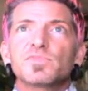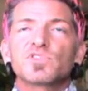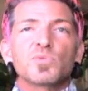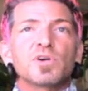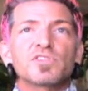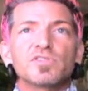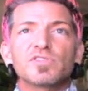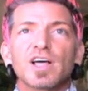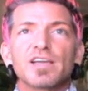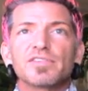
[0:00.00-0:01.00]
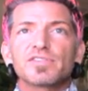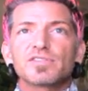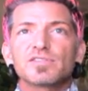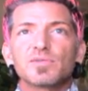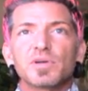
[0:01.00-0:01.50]
so much of life
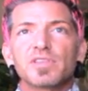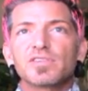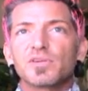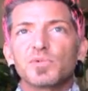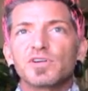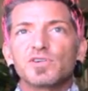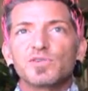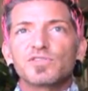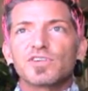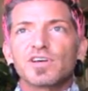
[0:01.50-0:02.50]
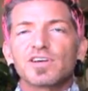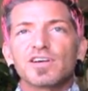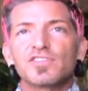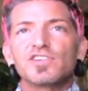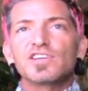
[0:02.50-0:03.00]
with someone who's
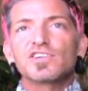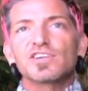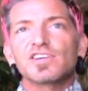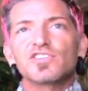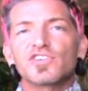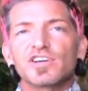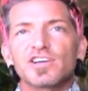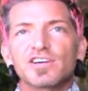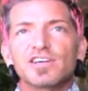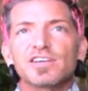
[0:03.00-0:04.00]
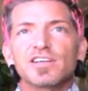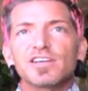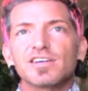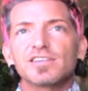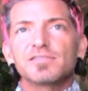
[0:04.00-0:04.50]
a seeker and a journeyer
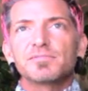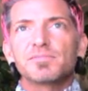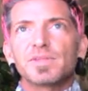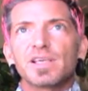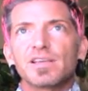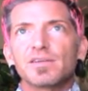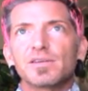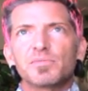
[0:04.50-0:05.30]
and an